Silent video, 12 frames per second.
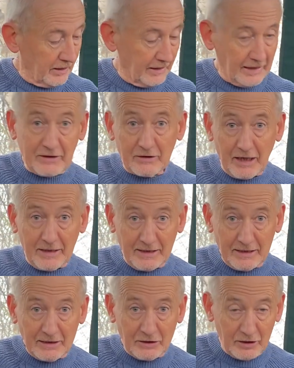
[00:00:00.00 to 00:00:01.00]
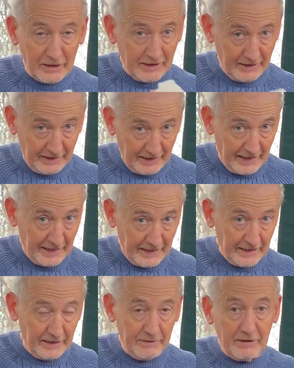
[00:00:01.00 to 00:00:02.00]
Let's get these in
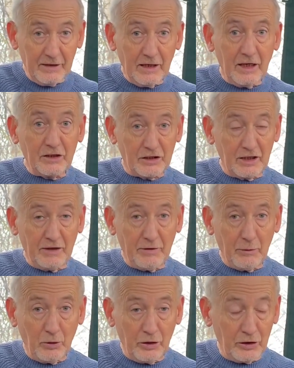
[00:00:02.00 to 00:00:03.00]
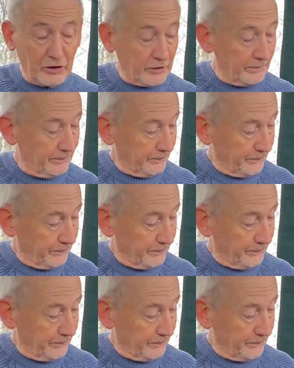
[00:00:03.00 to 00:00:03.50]
here and see if it works.